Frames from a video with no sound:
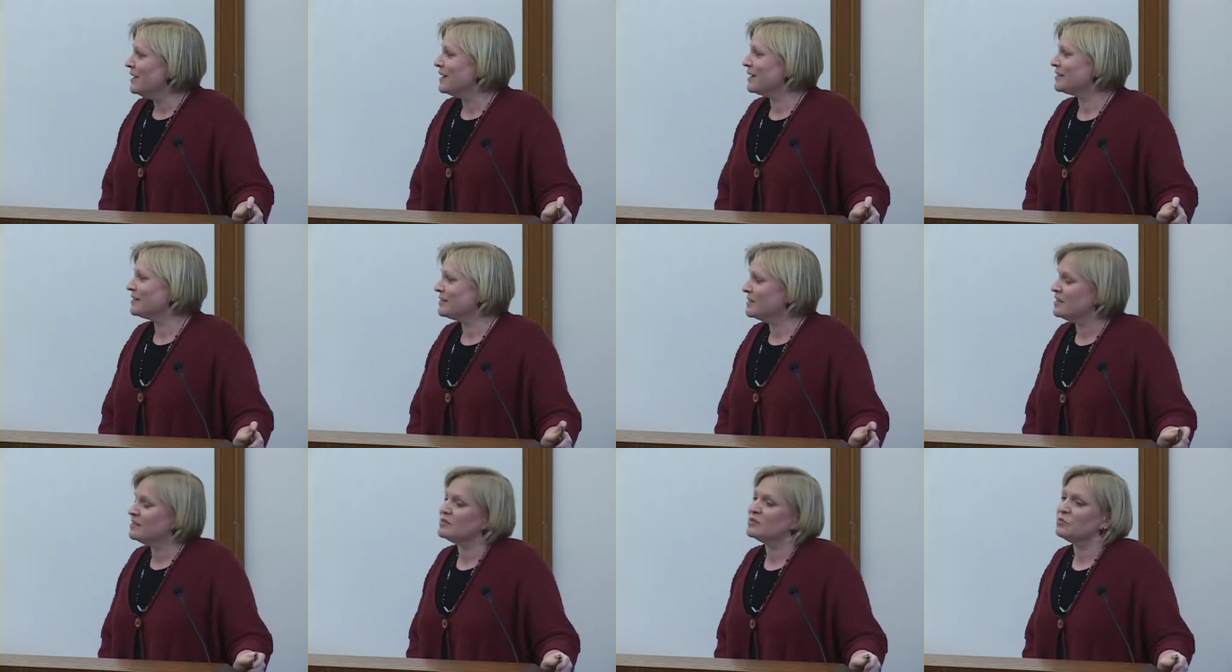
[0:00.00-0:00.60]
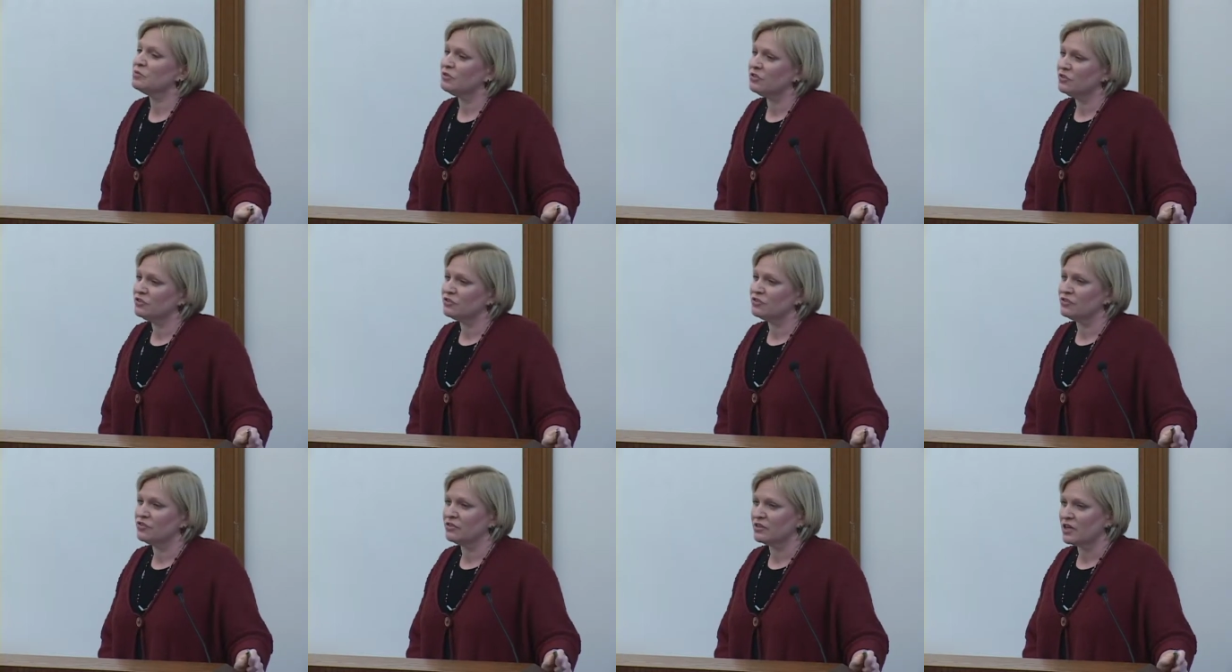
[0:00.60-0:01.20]
accessible
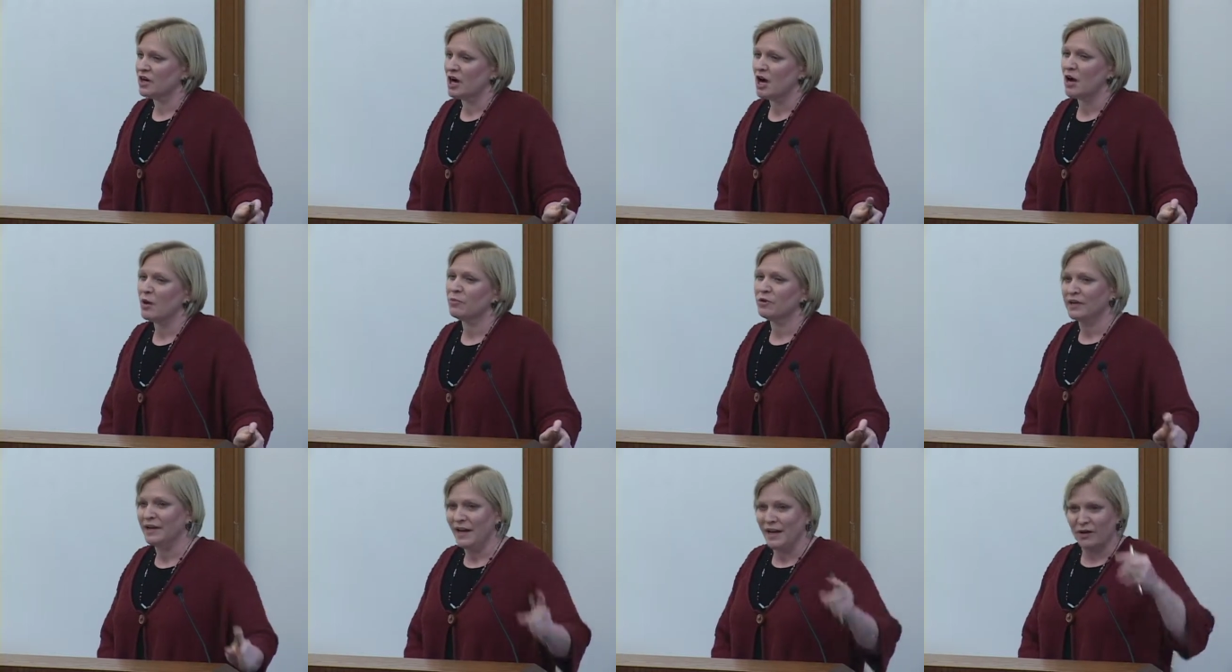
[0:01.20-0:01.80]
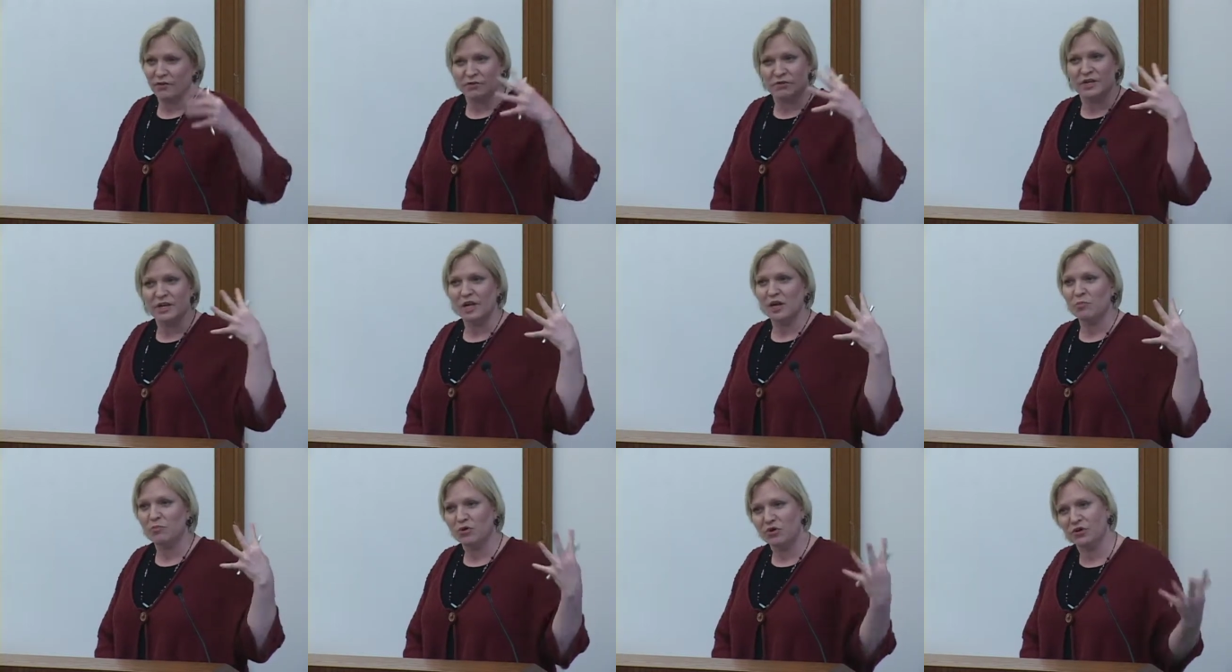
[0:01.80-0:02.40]
to the common everyday